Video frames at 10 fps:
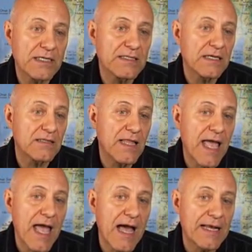in the
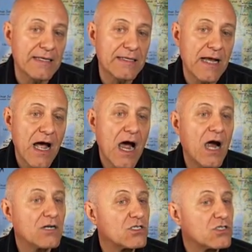land
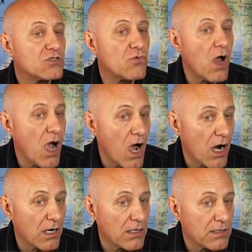are
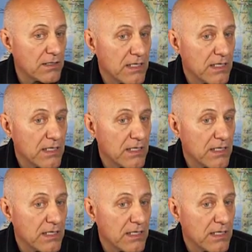strong.